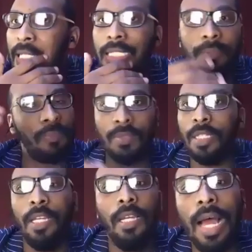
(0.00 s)
believe
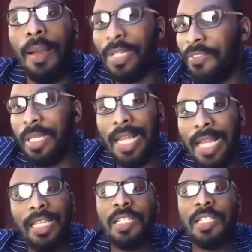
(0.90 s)
me, I think it's
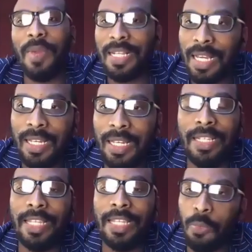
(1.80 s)
better that way
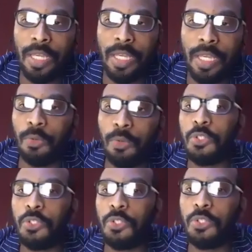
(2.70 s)
because you get
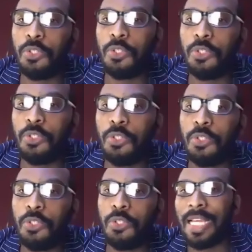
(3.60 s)
cinematic
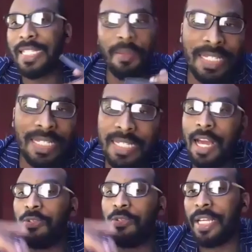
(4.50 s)
sounds, you get
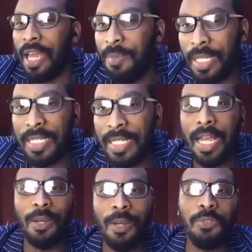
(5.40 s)
ambient sound, you
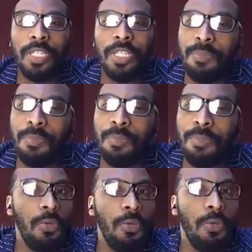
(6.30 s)
get
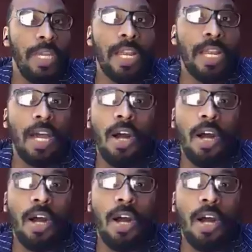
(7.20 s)
music, you get a
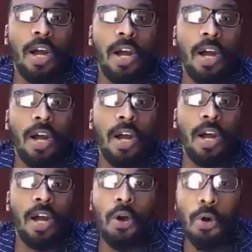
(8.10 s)
whole lot of
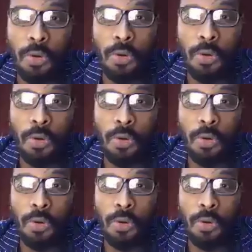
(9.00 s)
library
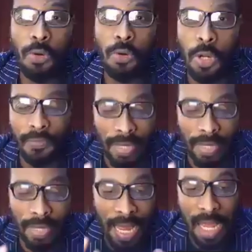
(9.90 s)

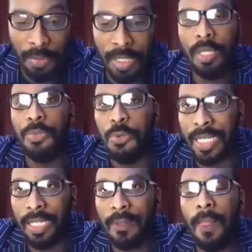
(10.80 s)
music that
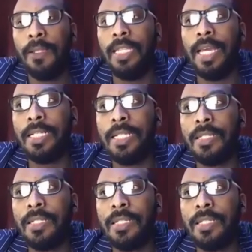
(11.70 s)
is so
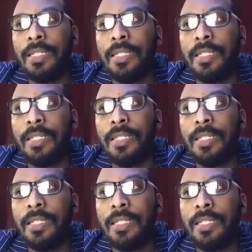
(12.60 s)
much rich,